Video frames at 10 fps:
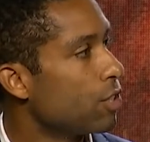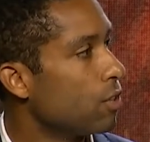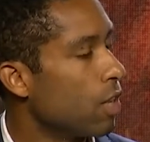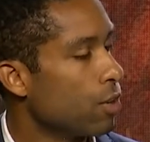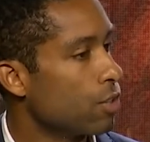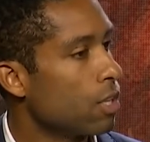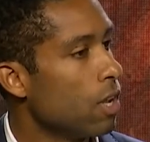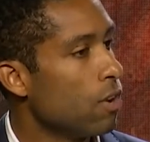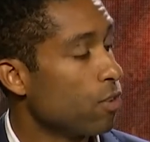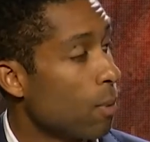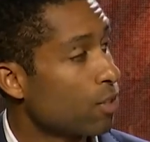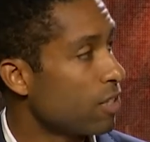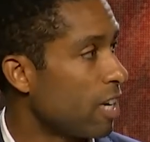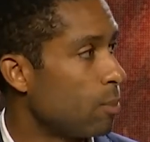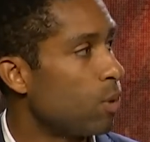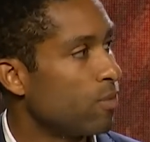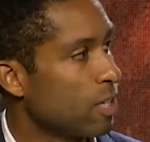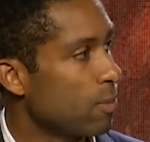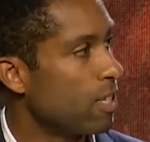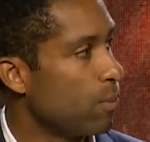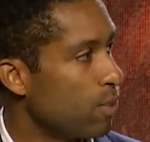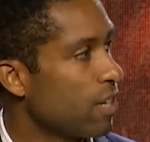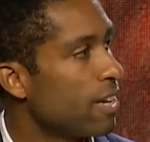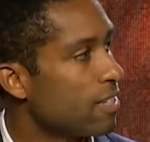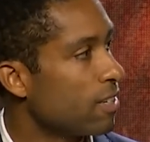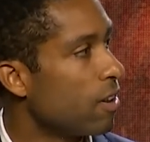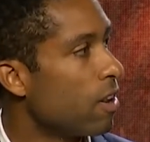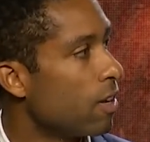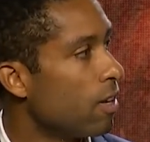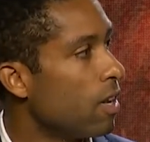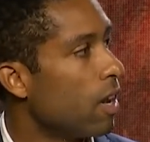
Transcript: There's, from our sustainable investment team, which I sit on,